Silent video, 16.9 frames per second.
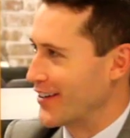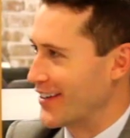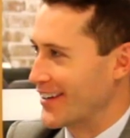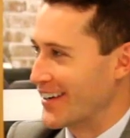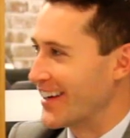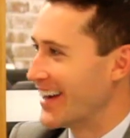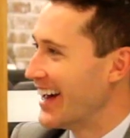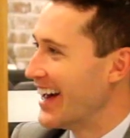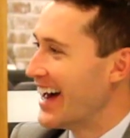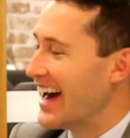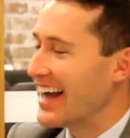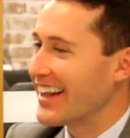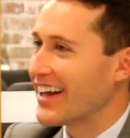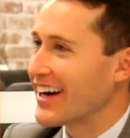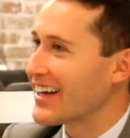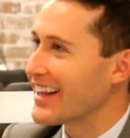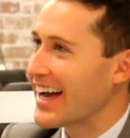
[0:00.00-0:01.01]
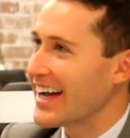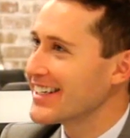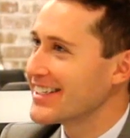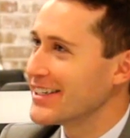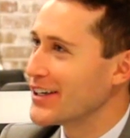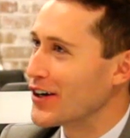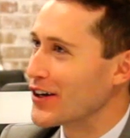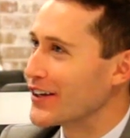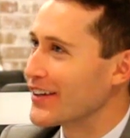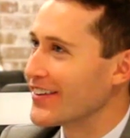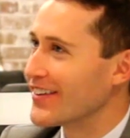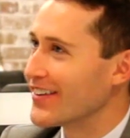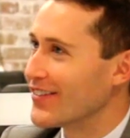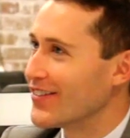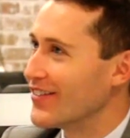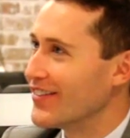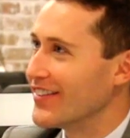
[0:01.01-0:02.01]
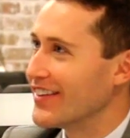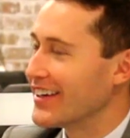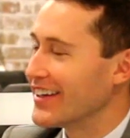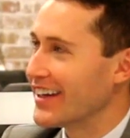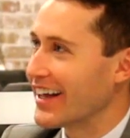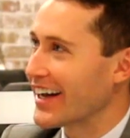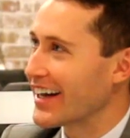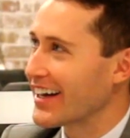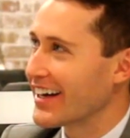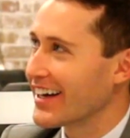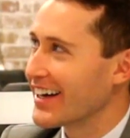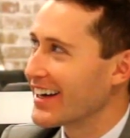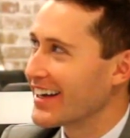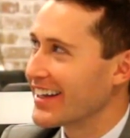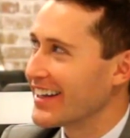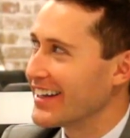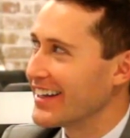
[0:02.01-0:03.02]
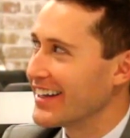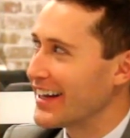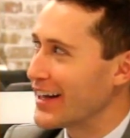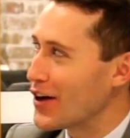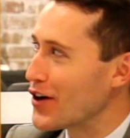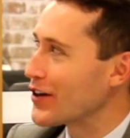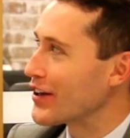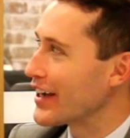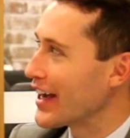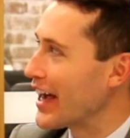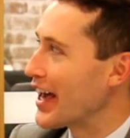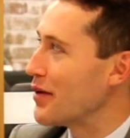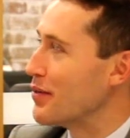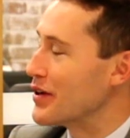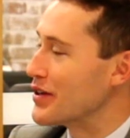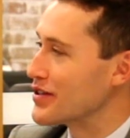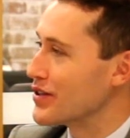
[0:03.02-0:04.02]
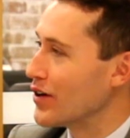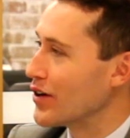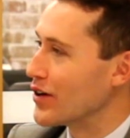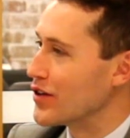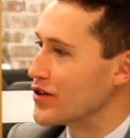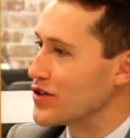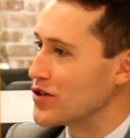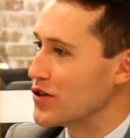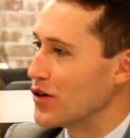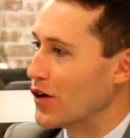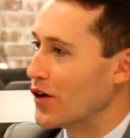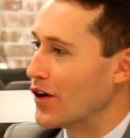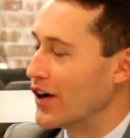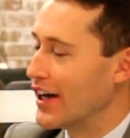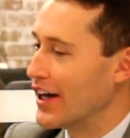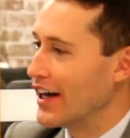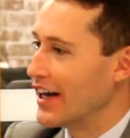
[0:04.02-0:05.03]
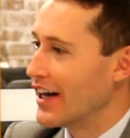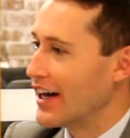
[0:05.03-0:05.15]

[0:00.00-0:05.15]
And they actually don't, they don't care, but as long as you're